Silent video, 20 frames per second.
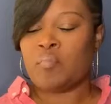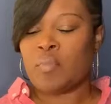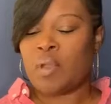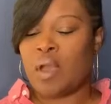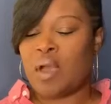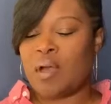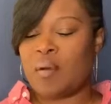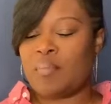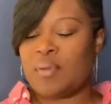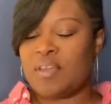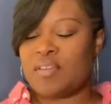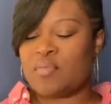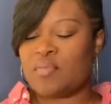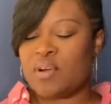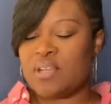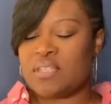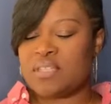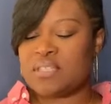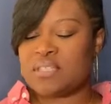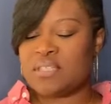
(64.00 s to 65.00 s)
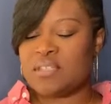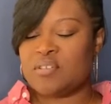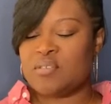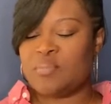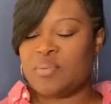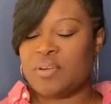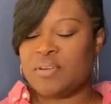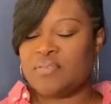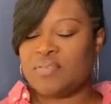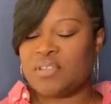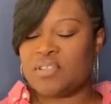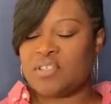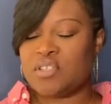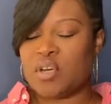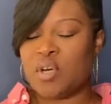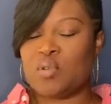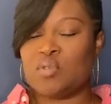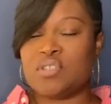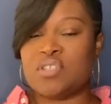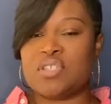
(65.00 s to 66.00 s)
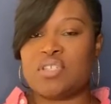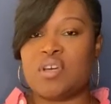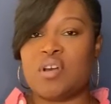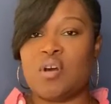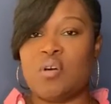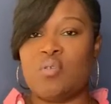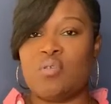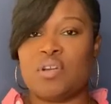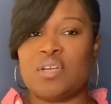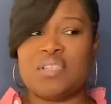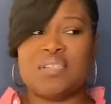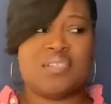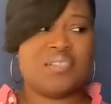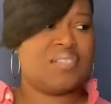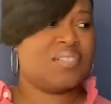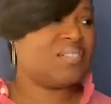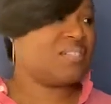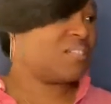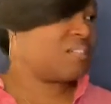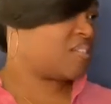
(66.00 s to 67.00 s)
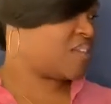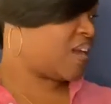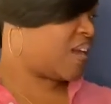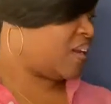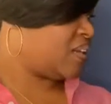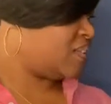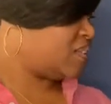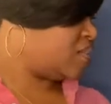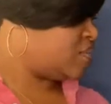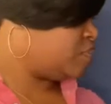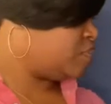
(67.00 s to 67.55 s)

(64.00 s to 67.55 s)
as well as a little bit of the toasted oak. This is nice.